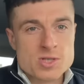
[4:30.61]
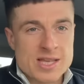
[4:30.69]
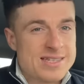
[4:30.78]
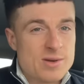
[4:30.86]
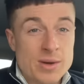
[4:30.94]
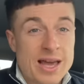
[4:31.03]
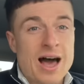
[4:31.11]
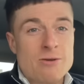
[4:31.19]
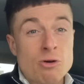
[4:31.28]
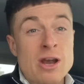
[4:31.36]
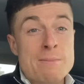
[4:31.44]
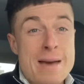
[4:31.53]
things that we can't
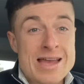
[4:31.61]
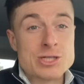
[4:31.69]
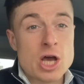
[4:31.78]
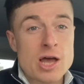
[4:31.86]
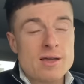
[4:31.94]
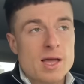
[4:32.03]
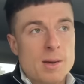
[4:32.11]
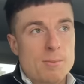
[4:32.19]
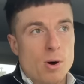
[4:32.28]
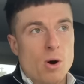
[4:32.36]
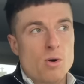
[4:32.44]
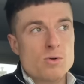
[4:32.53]
really measure,
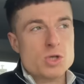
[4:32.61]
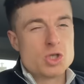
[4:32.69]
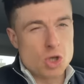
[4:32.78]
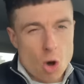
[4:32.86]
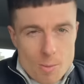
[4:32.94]
but so